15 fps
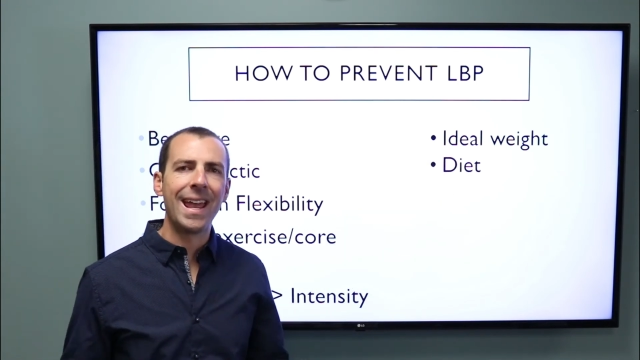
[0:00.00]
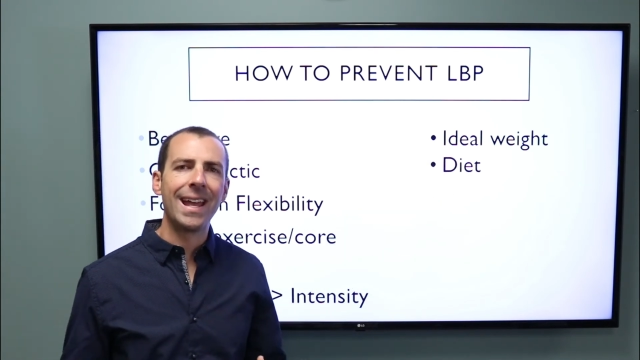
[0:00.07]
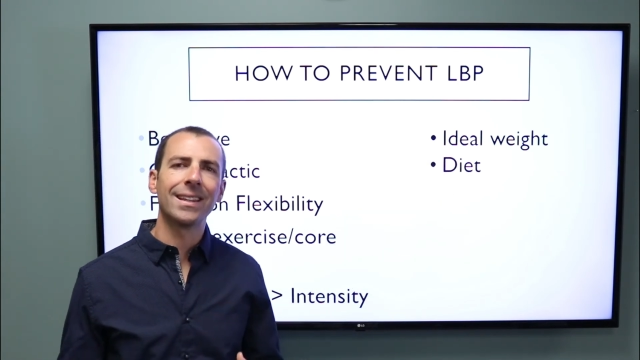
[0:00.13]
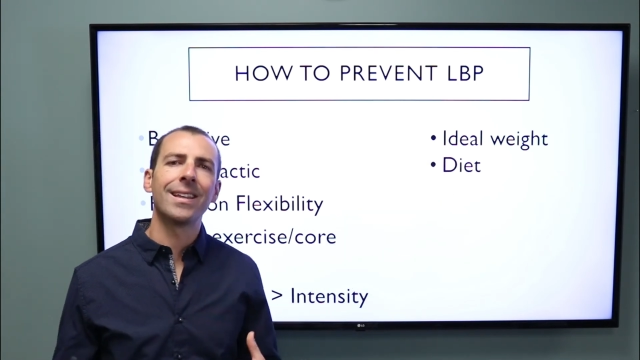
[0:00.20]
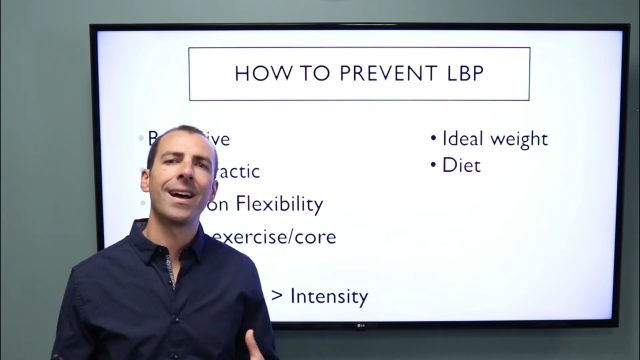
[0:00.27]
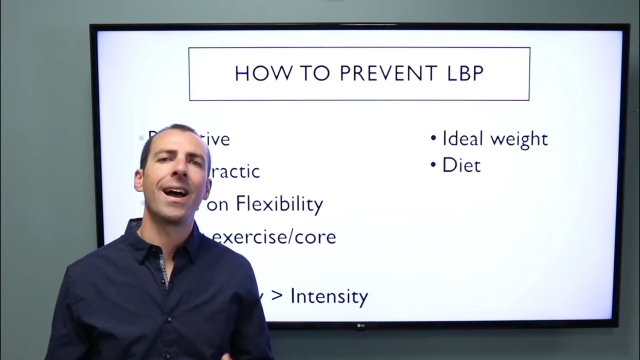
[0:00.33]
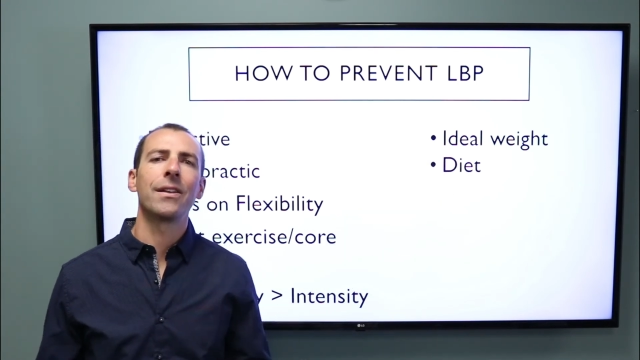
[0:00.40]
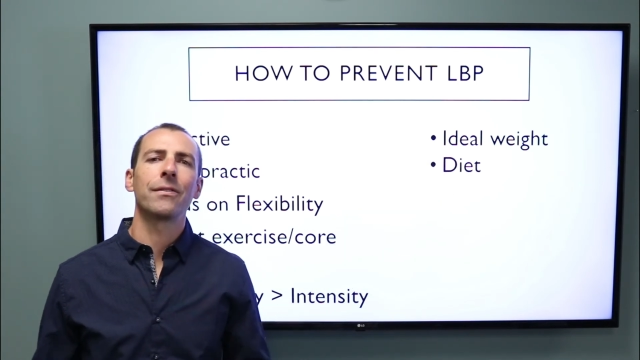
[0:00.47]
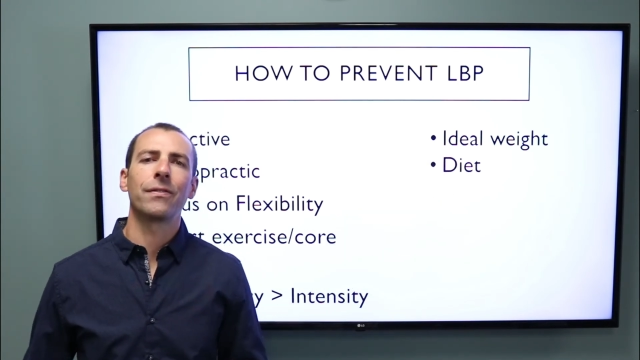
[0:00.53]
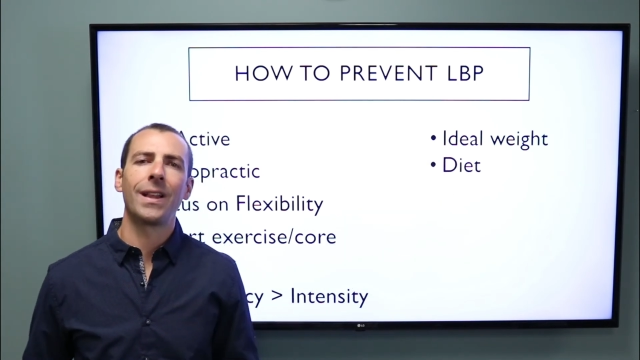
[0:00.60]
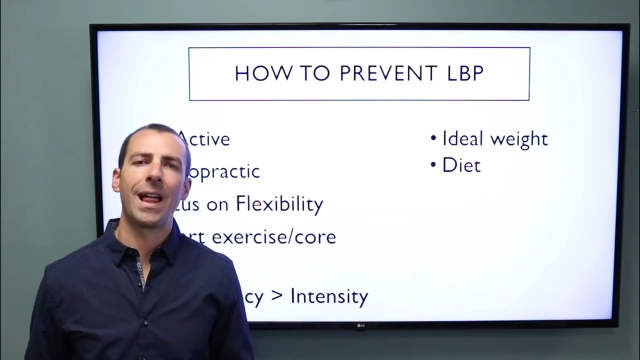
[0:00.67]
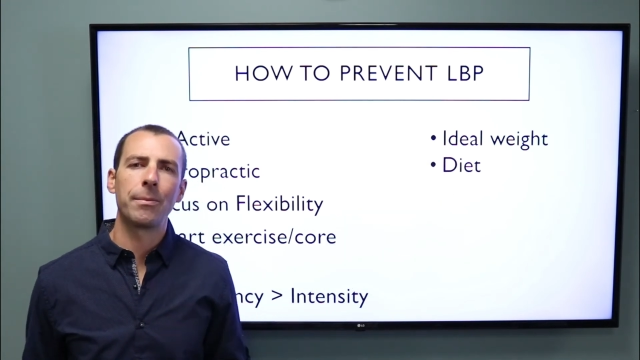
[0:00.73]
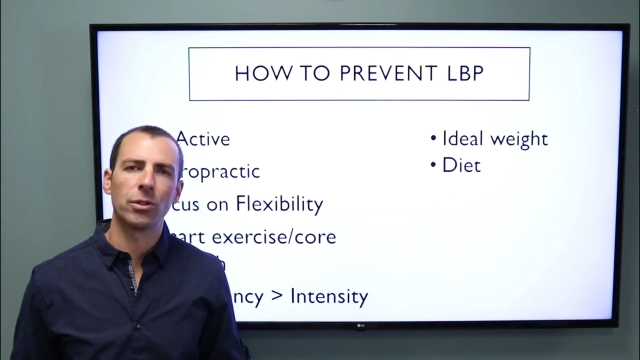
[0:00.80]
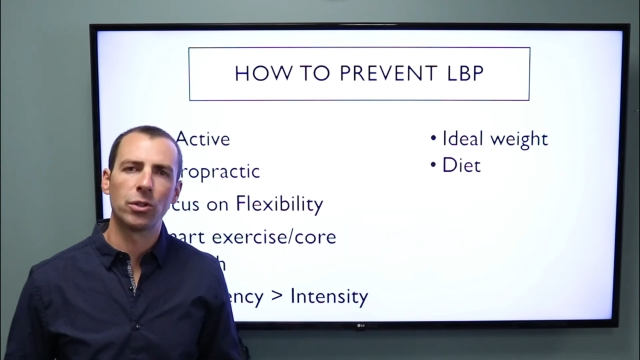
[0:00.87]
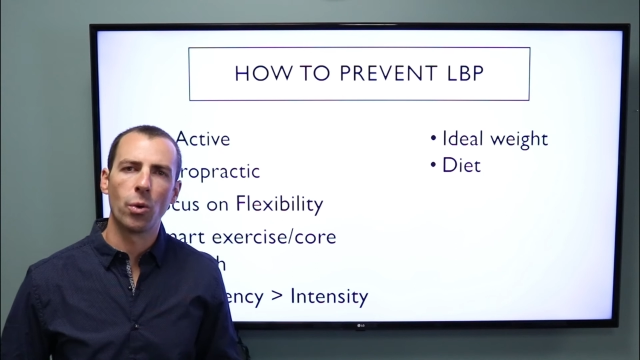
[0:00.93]

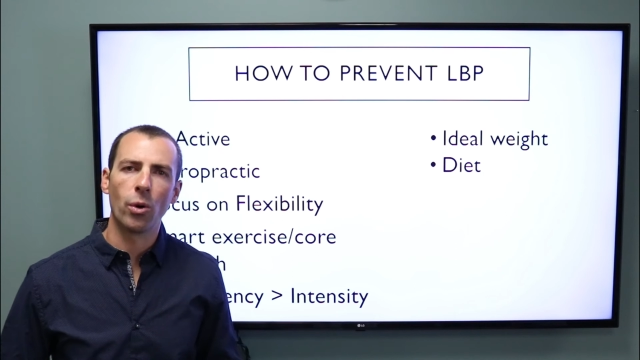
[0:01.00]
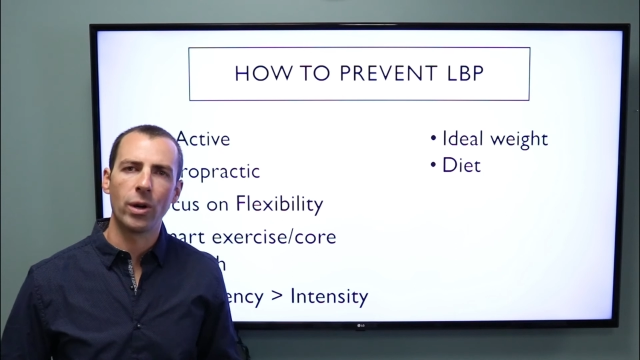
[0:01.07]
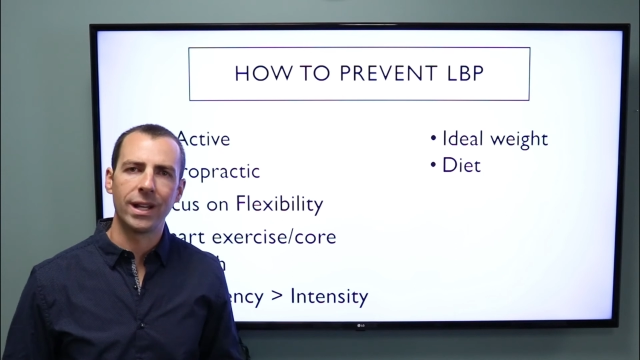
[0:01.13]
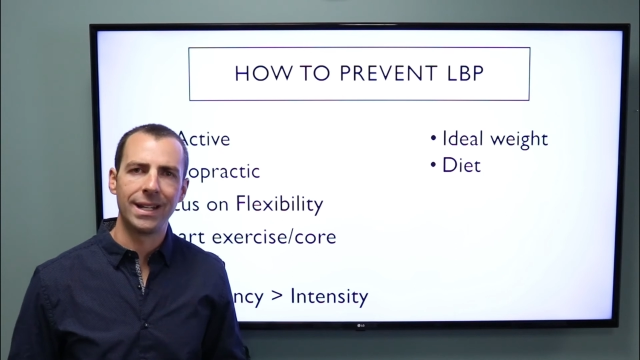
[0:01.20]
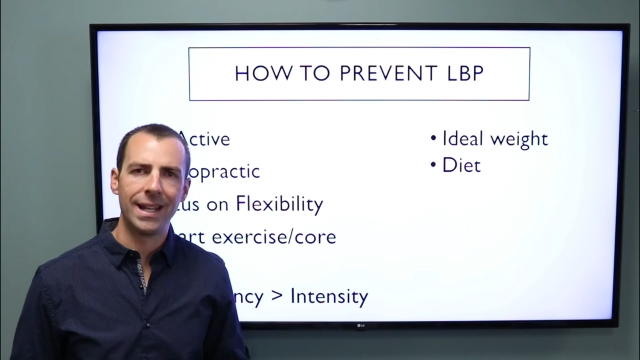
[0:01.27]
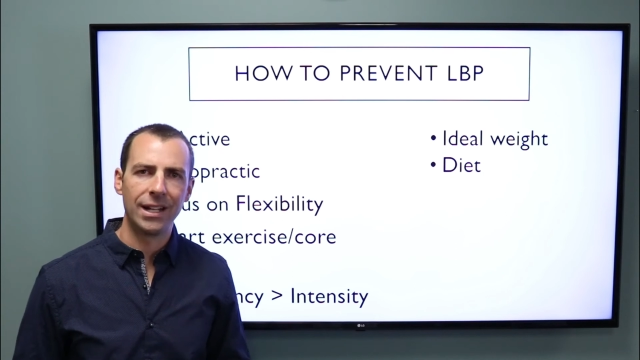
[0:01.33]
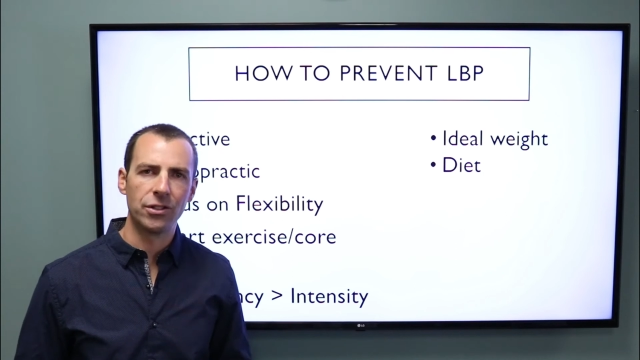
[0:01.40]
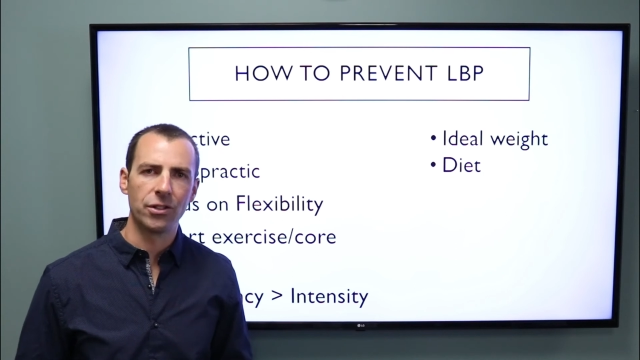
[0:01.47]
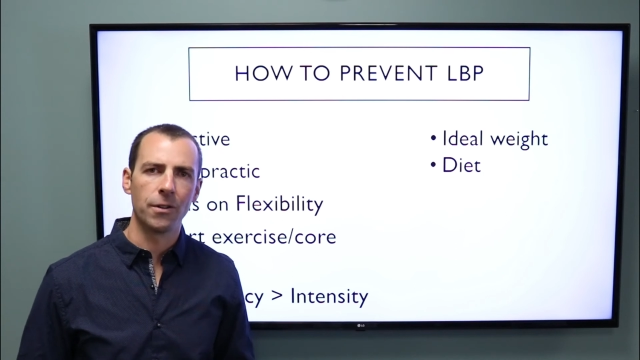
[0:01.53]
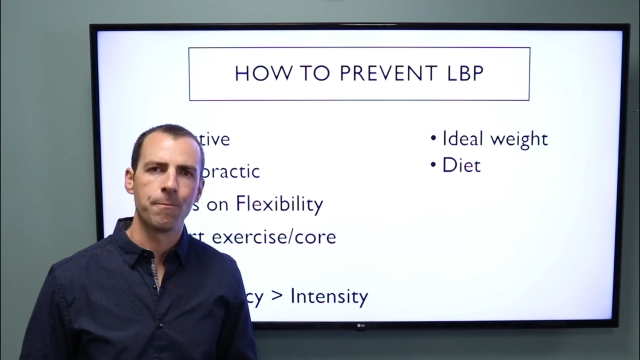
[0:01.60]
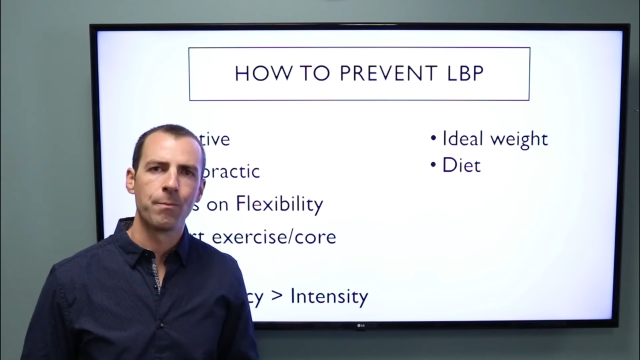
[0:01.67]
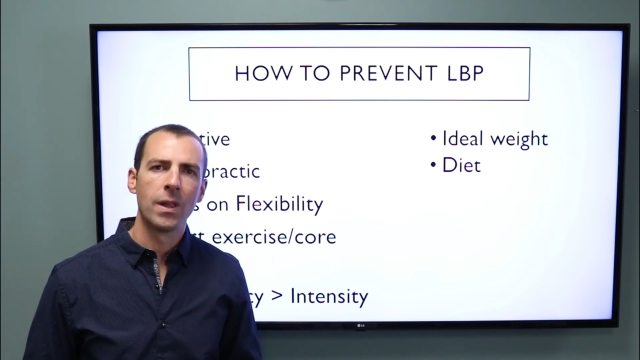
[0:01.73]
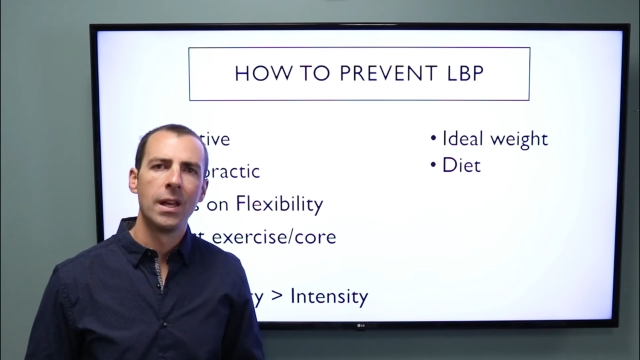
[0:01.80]
anti-inflammatory in nature.